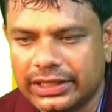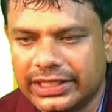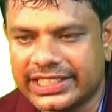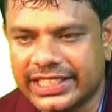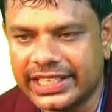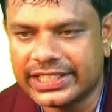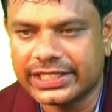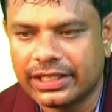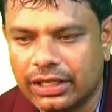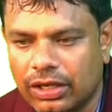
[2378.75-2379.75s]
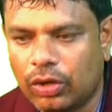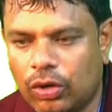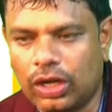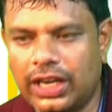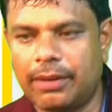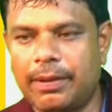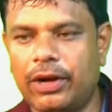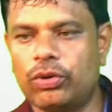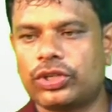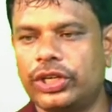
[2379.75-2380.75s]
this is all
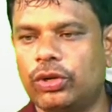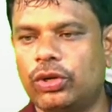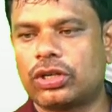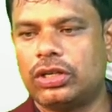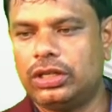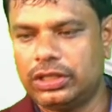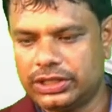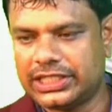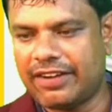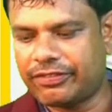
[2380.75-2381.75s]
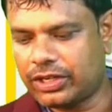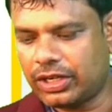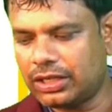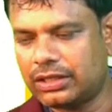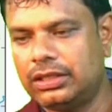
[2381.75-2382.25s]
about your chapter,